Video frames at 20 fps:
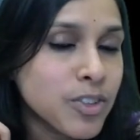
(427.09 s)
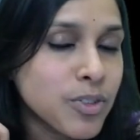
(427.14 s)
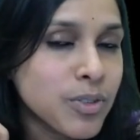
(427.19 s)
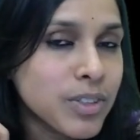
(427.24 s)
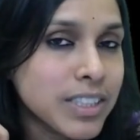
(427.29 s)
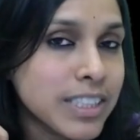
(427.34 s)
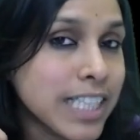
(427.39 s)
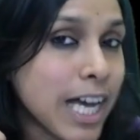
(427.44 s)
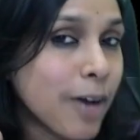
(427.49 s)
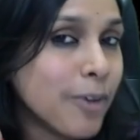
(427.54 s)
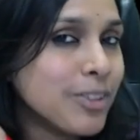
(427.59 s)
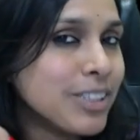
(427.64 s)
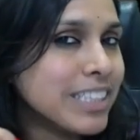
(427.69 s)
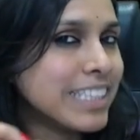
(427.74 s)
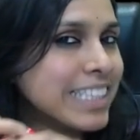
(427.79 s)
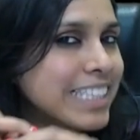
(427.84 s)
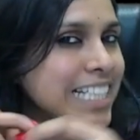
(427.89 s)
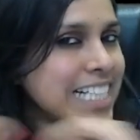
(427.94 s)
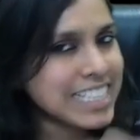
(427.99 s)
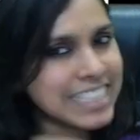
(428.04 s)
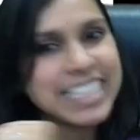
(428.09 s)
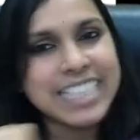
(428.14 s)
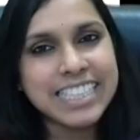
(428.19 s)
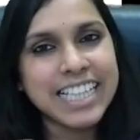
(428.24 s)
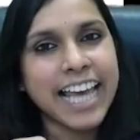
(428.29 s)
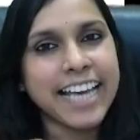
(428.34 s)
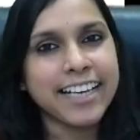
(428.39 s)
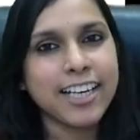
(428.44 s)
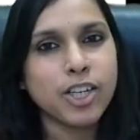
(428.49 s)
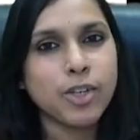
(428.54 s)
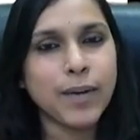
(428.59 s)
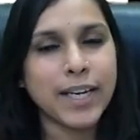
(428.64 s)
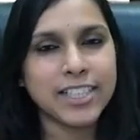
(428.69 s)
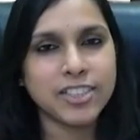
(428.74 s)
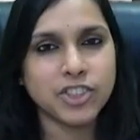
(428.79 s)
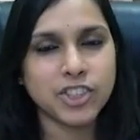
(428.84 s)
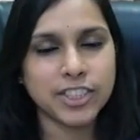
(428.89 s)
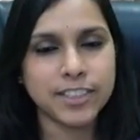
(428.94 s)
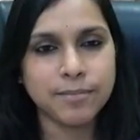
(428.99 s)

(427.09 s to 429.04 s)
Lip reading: Now, this is like a question.